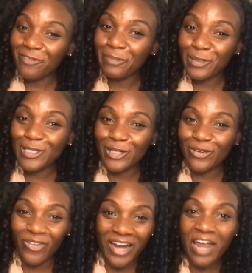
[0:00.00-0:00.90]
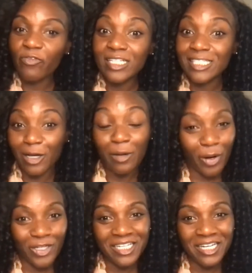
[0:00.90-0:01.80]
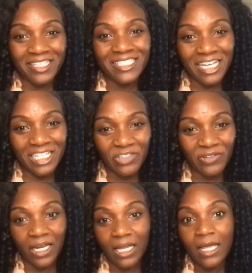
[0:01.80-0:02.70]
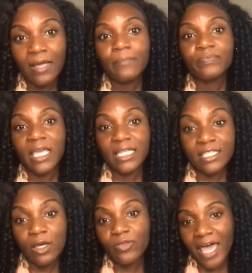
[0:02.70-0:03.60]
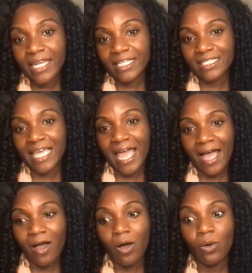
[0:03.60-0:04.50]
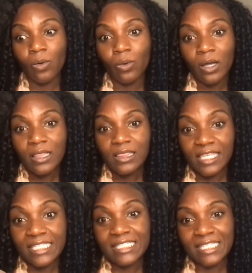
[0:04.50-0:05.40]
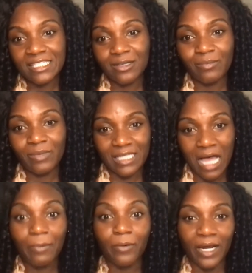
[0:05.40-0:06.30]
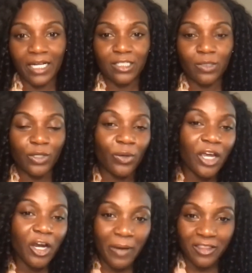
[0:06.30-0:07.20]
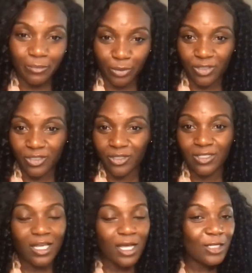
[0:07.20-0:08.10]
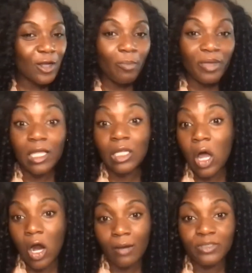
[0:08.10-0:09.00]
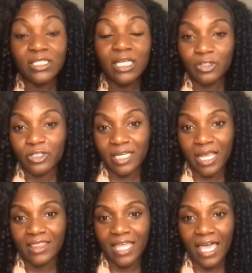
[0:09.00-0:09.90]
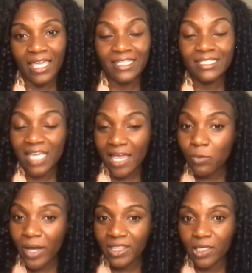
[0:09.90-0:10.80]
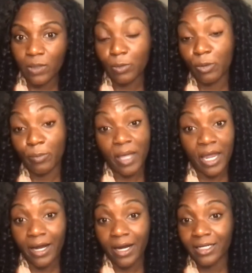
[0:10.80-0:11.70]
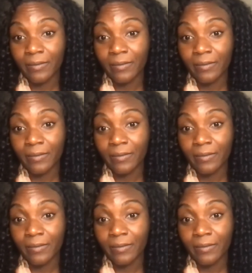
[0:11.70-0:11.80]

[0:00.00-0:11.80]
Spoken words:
booster for every single person in this country. And so that is how this system is operating. So when you hear about the boosters, don't be alarmed. Just understand that in the same way that we were prepared